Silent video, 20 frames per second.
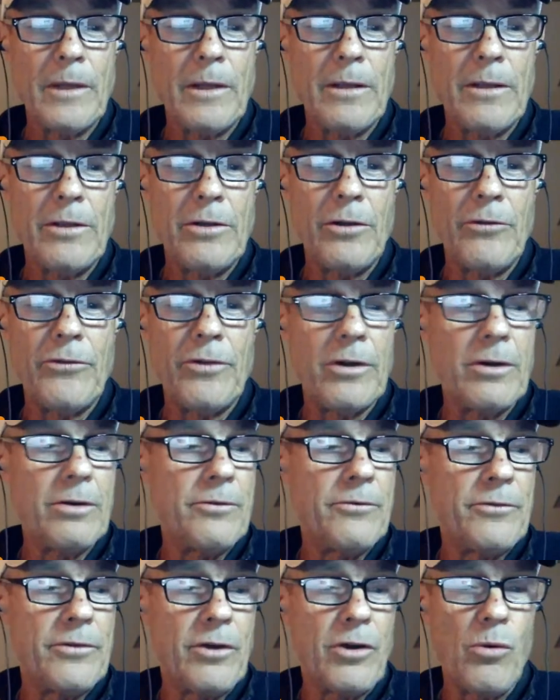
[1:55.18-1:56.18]
There
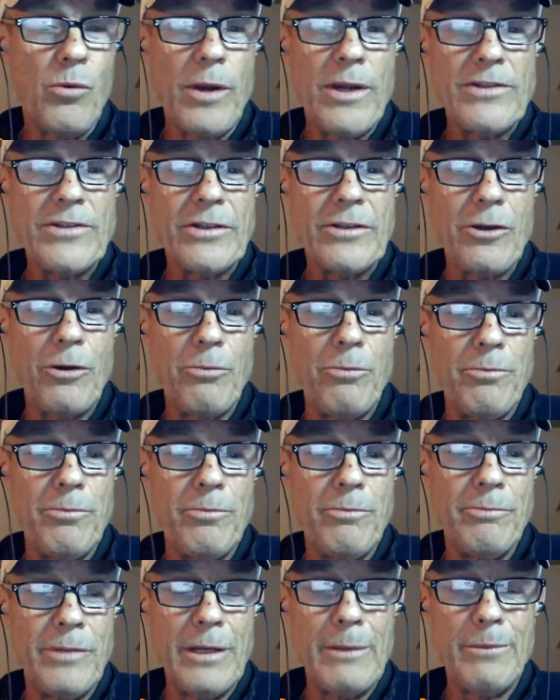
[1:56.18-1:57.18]
are ways to go
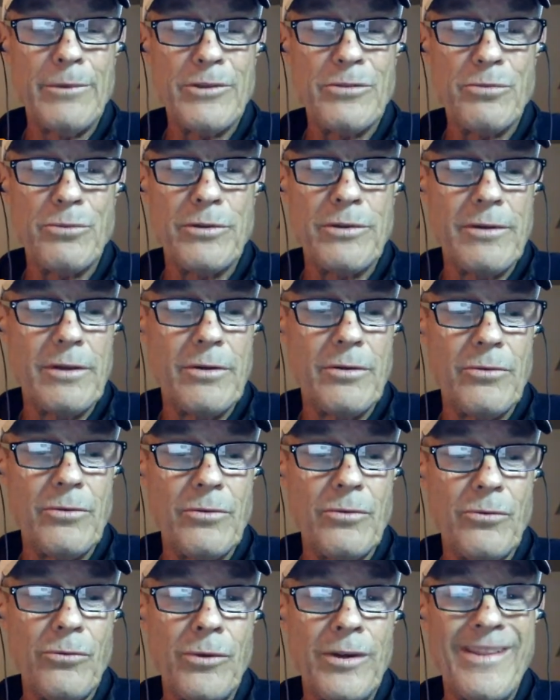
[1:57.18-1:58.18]
minimalist
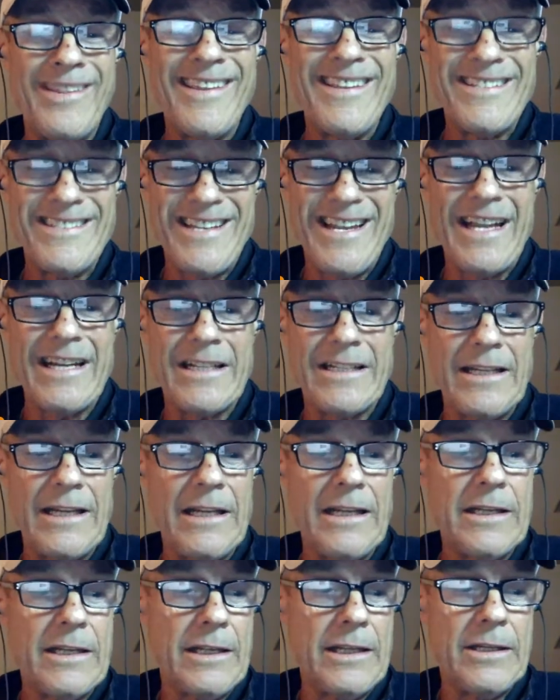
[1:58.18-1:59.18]
with
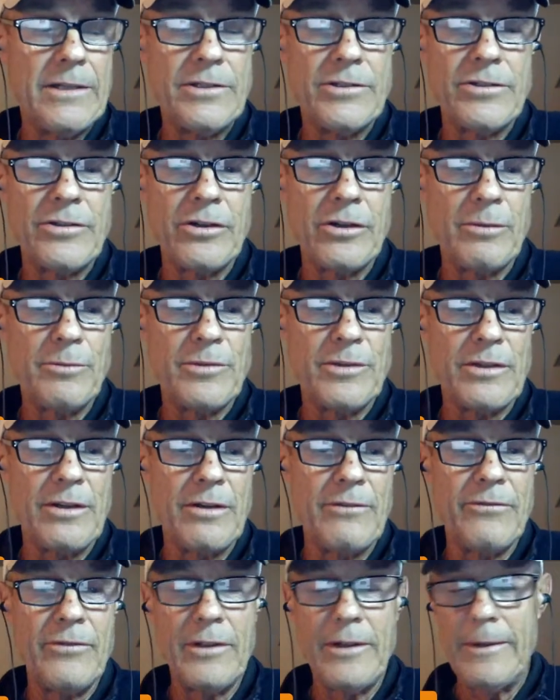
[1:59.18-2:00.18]
technique in terms
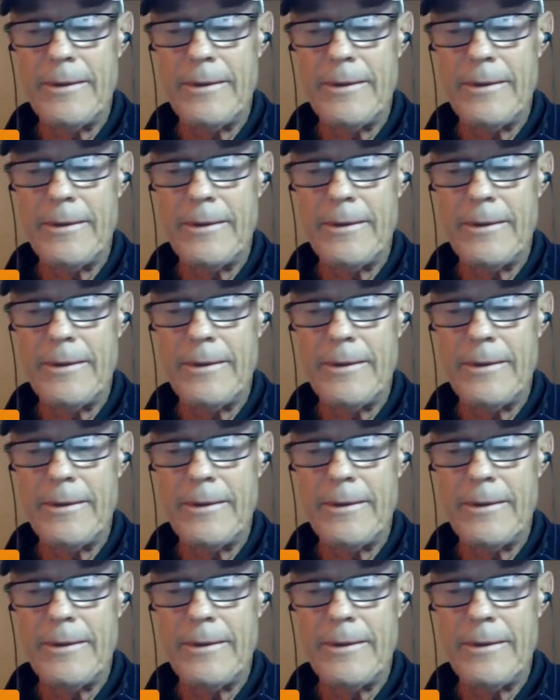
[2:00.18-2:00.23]
of